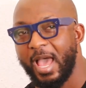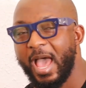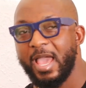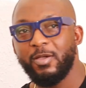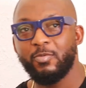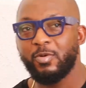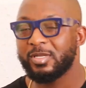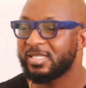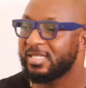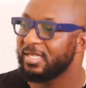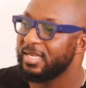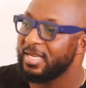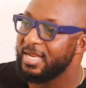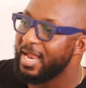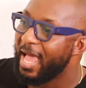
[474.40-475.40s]
I was
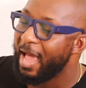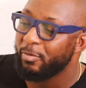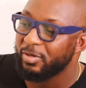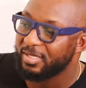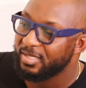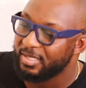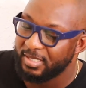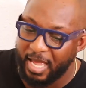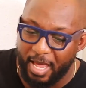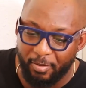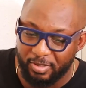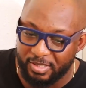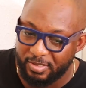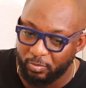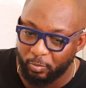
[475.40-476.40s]

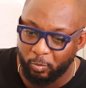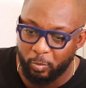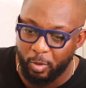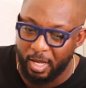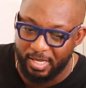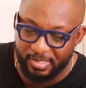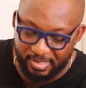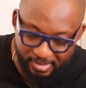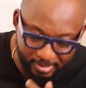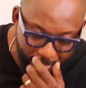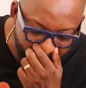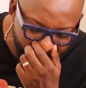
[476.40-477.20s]
worse. I